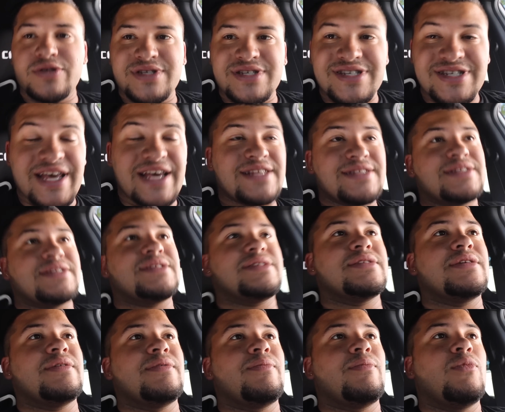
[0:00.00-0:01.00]
sense,
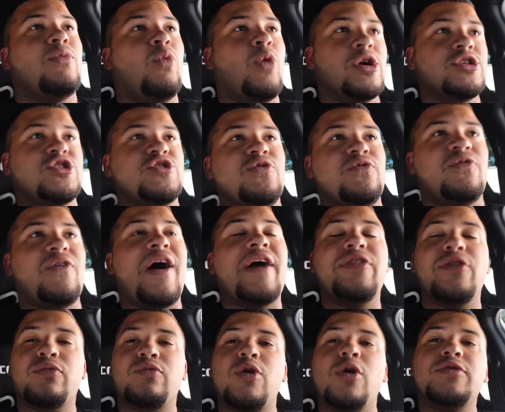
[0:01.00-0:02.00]
once you
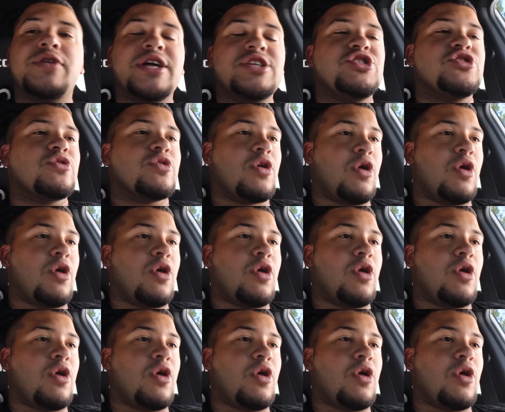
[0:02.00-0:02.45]
find the road that you're